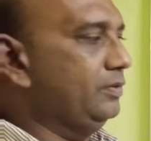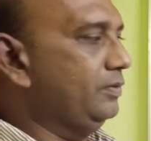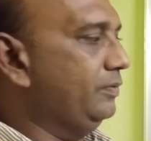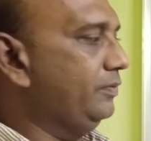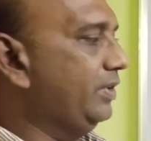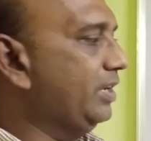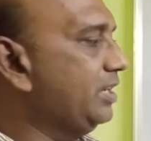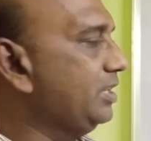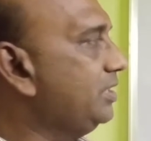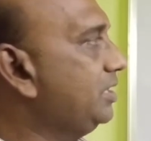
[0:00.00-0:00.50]

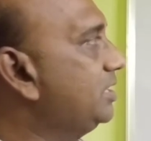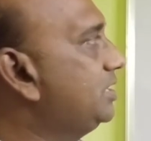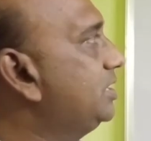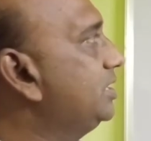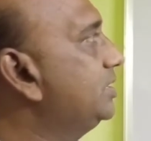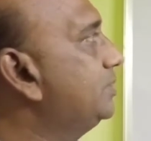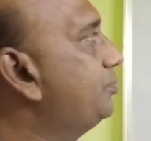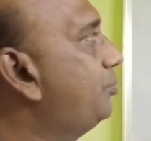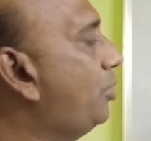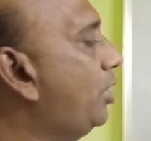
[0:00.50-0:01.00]
Where is that
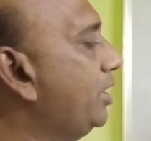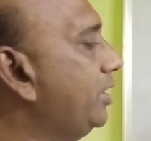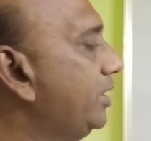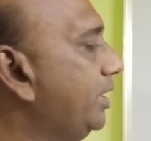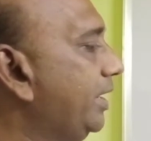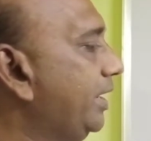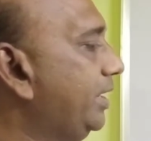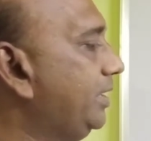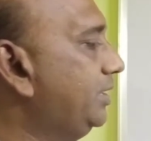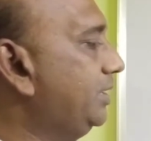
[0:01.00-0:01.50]

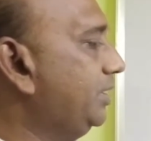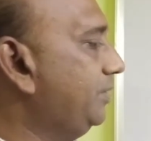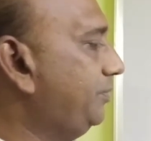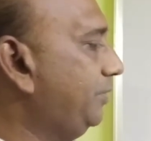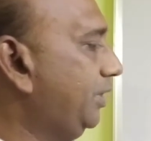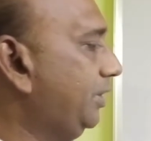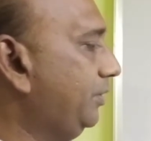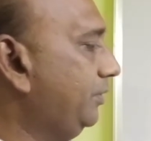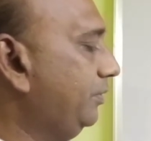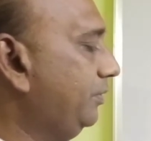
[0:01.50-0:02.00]

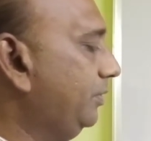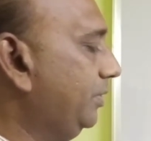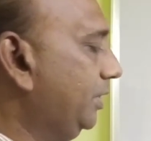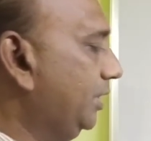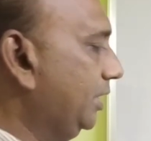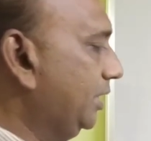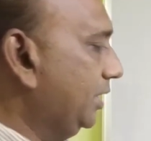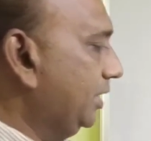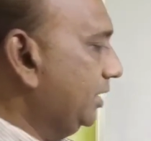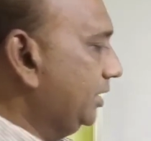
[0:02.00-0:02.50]
6.835?
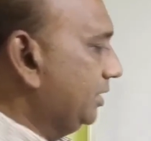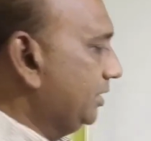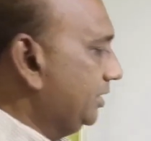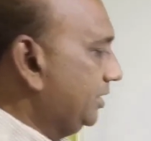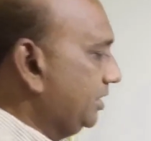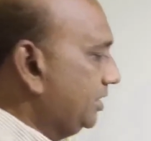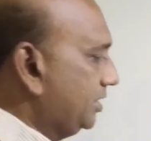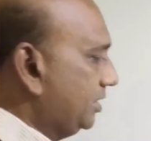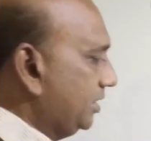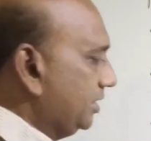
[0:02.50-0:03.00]

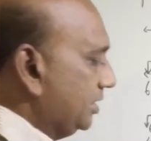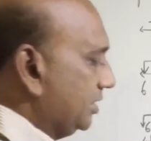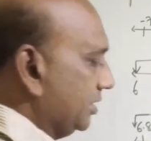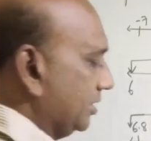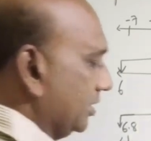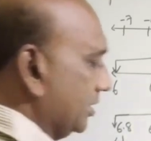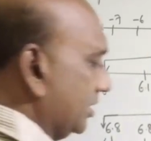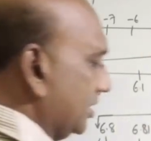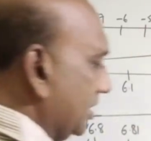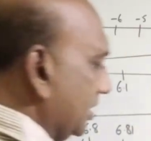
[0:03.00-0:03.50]
This is
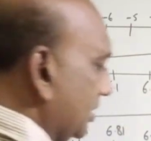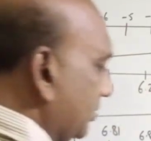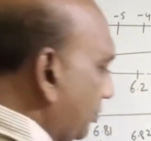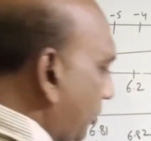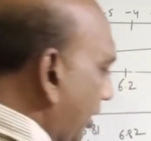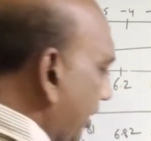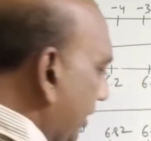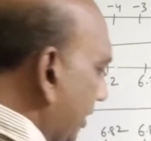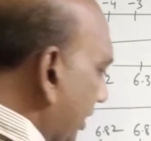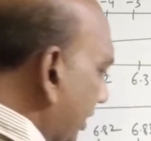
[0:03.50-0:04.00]

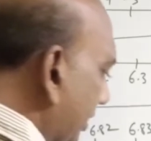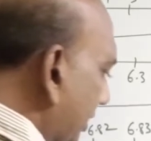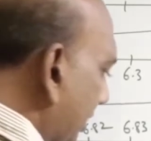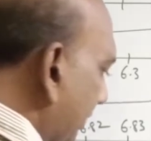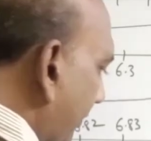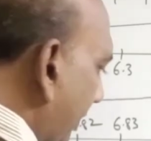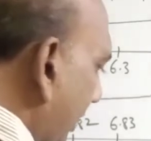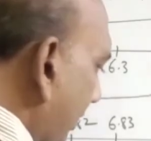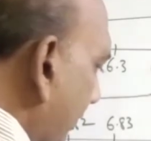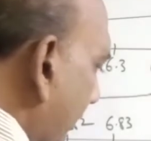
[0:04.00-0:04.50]

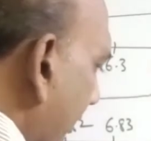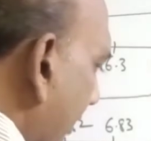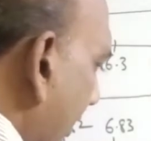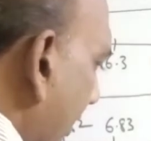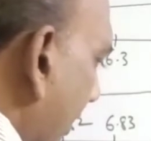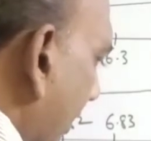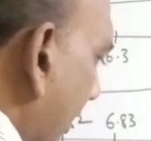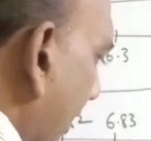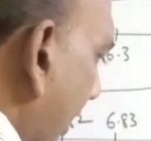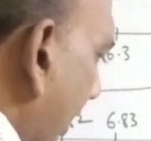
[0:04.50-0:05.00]
6.835,
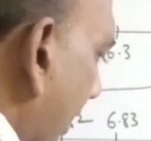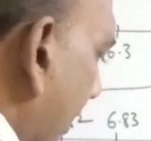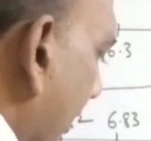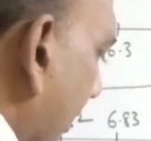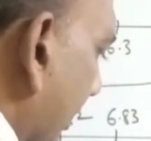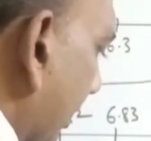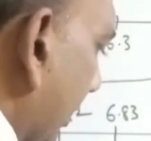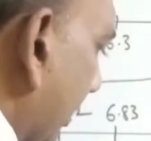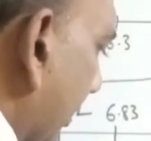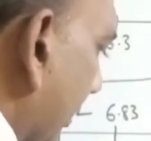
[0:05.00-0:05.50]
and